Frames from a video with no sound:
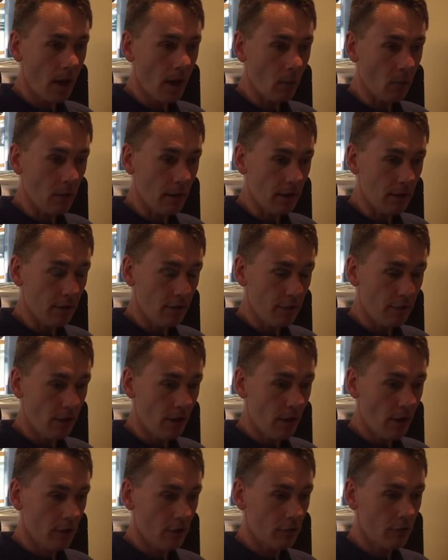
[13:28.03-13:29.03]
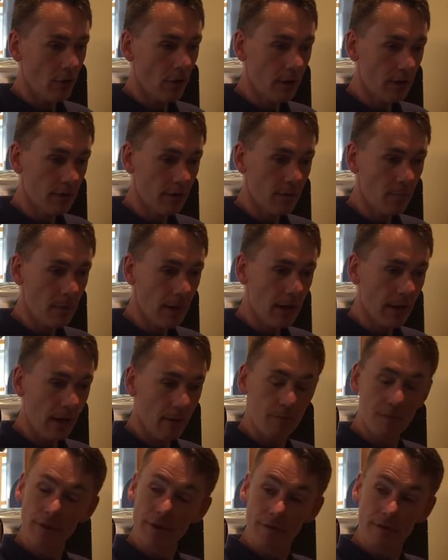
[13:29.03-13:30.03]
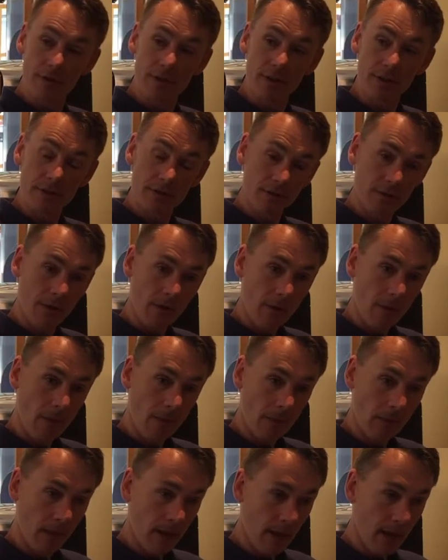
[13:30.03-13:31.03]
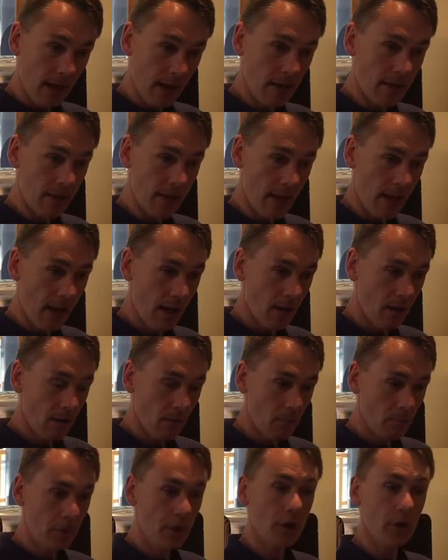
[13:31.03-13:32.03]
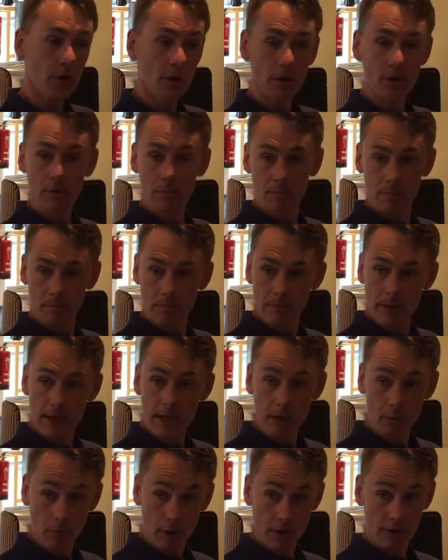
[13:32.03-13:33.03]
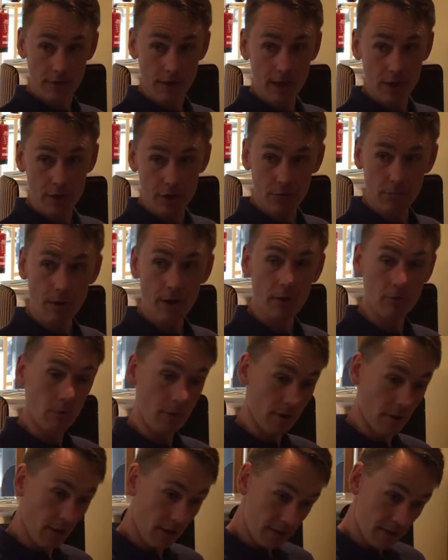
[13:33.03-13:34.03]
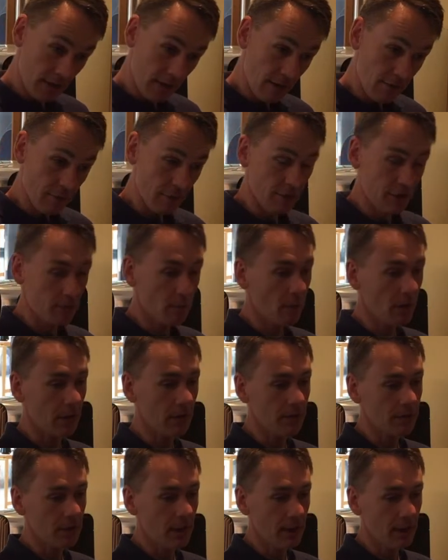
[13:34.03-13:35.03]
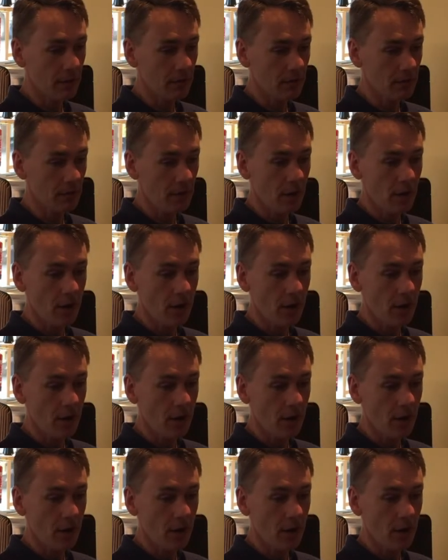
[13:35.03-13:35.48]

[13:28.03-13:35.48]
We've tried the Beolab 50s in their pure equalisation mode with a nice even spread of sound.